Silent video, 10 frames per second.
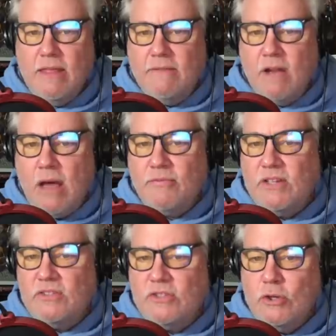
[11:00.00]
they've got
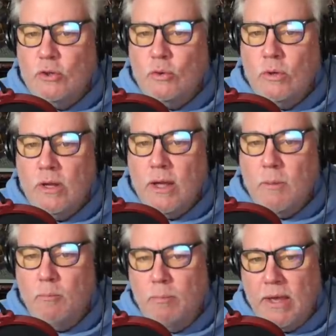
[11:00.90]
these two
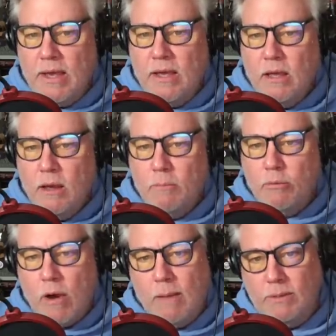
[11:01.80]
big
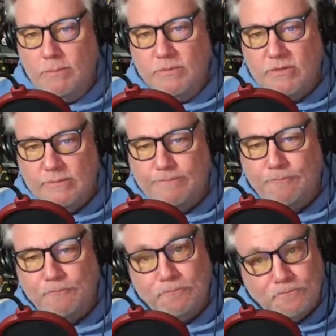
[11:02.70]
problems.
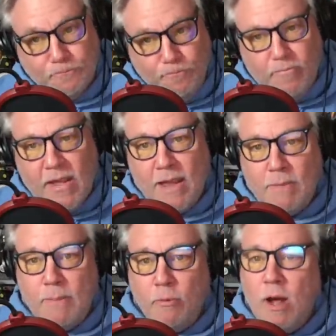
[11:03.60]
And
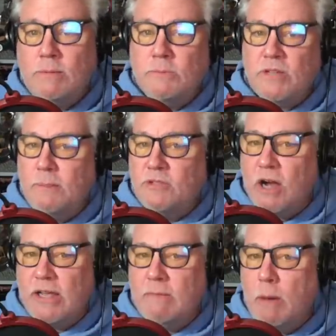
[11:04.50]
by problems, I'm
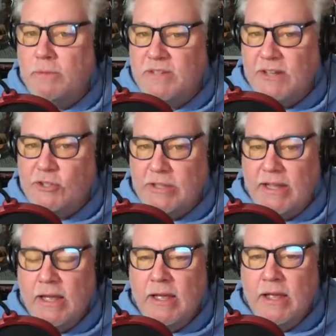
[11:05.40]
talking about
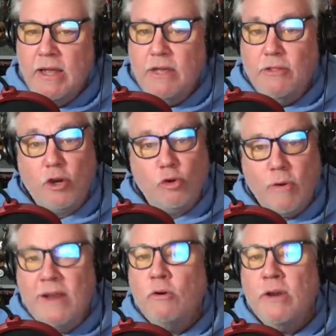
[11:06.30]
potentially the
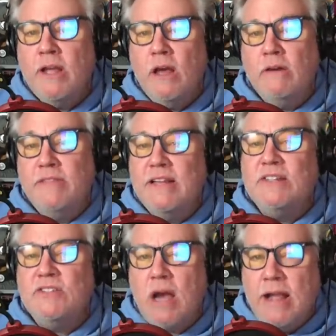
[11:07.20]
cratering of the
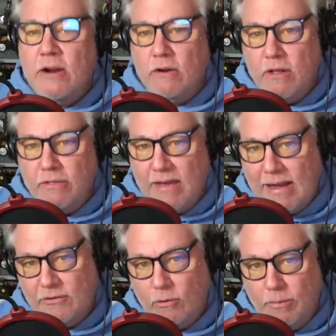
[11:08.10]
entire
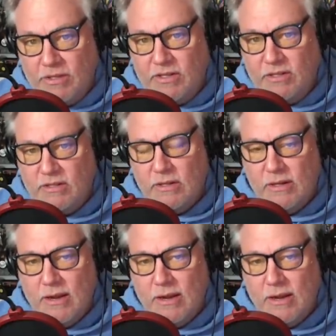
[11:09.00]
theatrical business